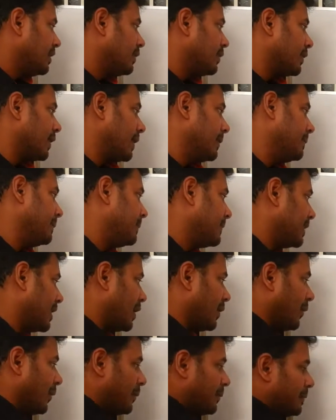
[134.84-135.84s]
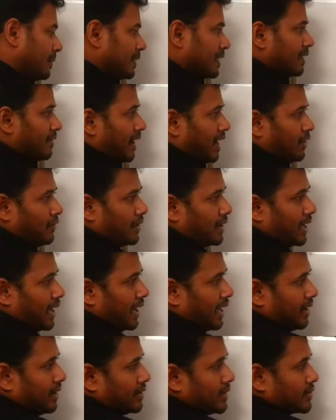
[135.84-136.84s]
Okay, now the value for
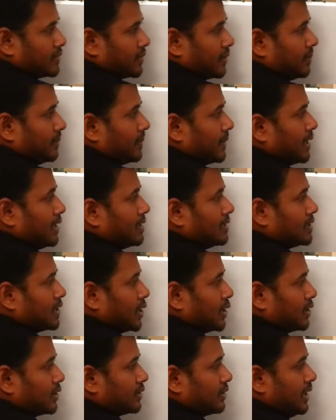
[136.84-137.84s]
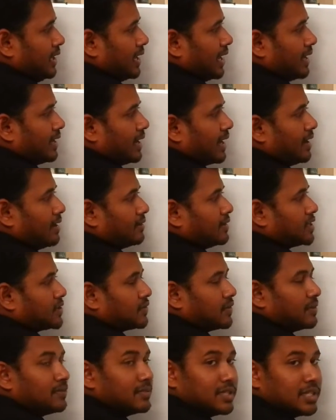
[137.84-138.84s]
k ranges from 0 to 3 and n
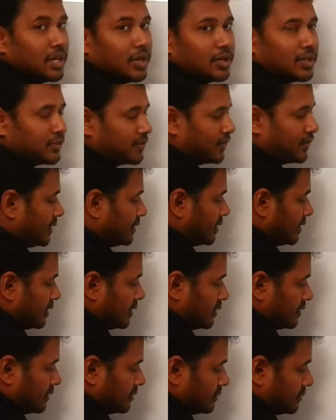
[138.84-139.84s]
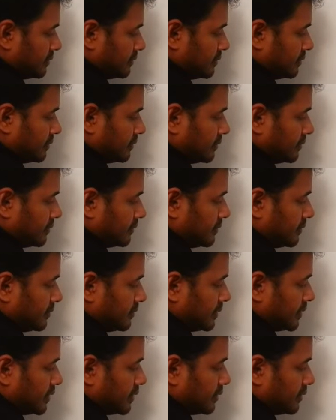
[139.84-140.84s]
ranges from 0 to 3.
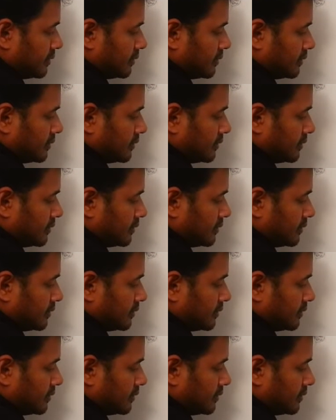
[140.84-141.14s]
So